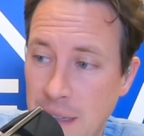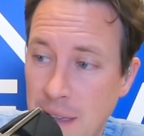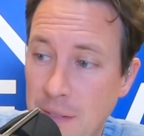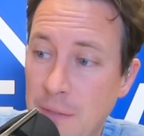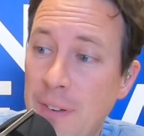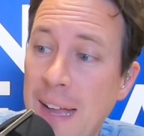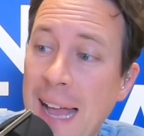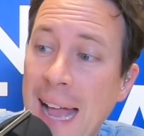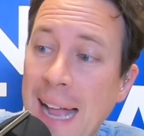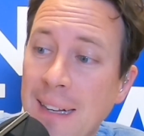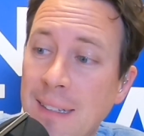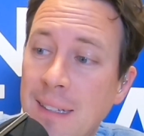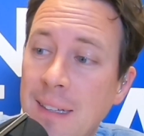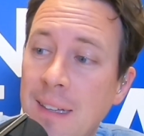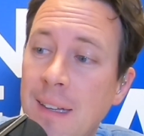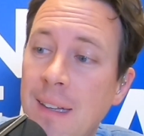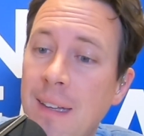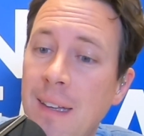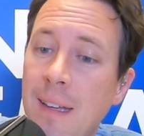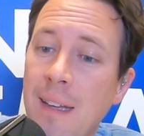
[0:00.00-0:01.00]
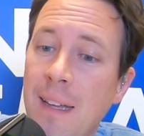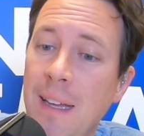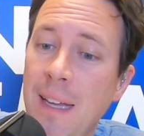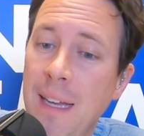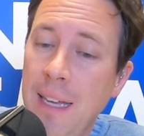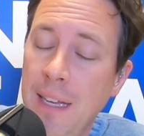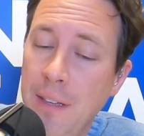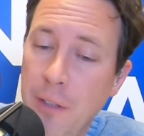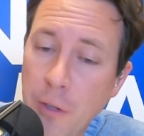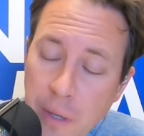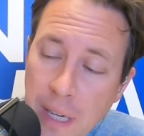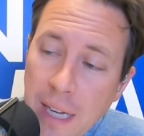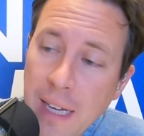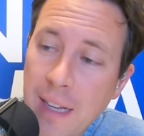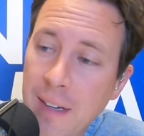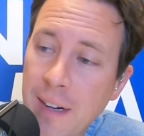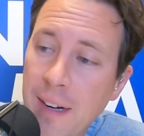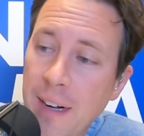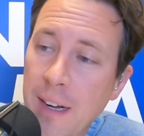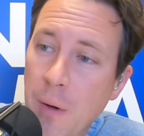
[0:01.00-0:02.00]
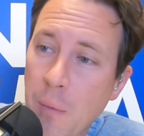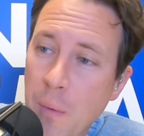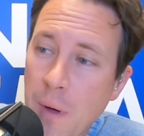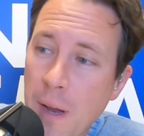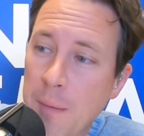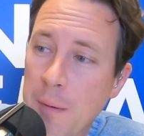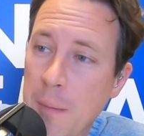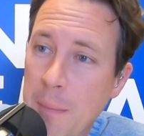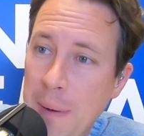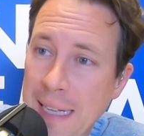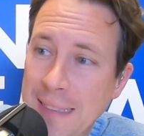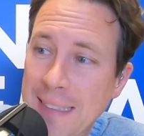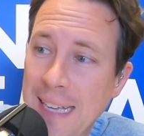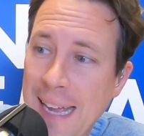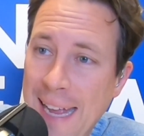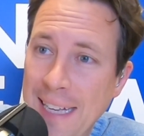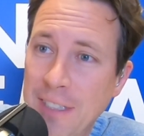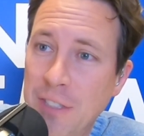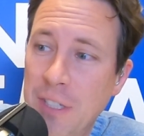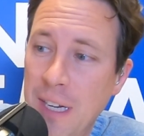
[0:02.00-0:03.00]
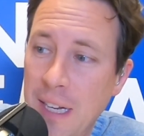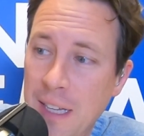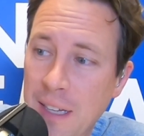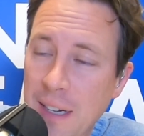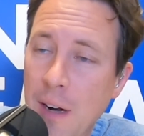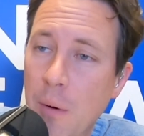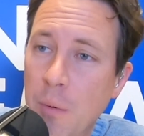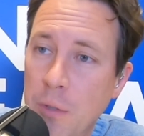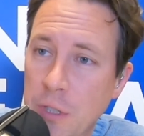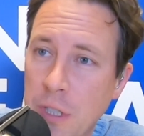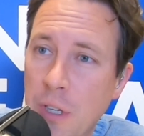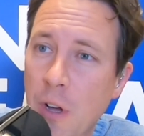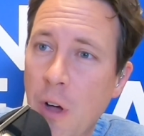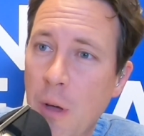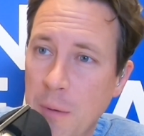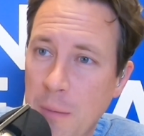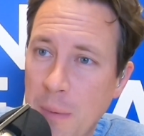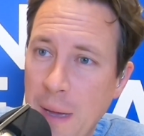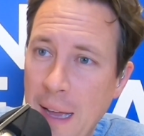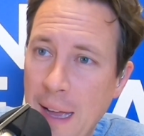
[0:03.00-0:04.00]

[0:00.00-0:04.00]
In fact, you get clarity on what I'm about to ask you to clear, I want you to call me